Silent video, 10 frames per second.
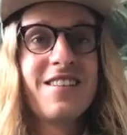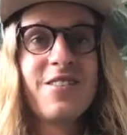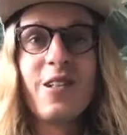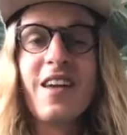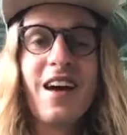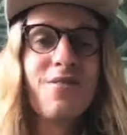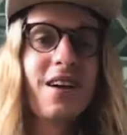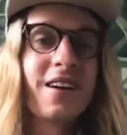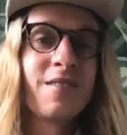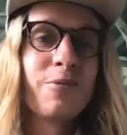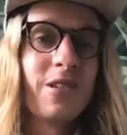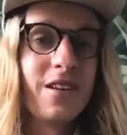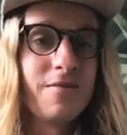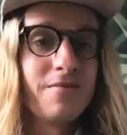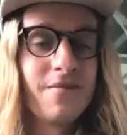really have that
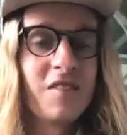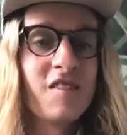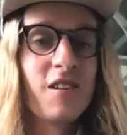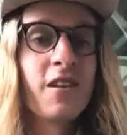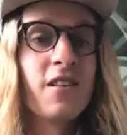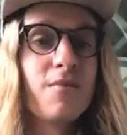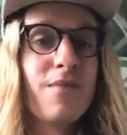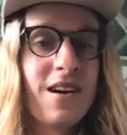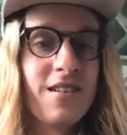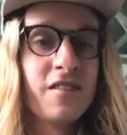complete circular model.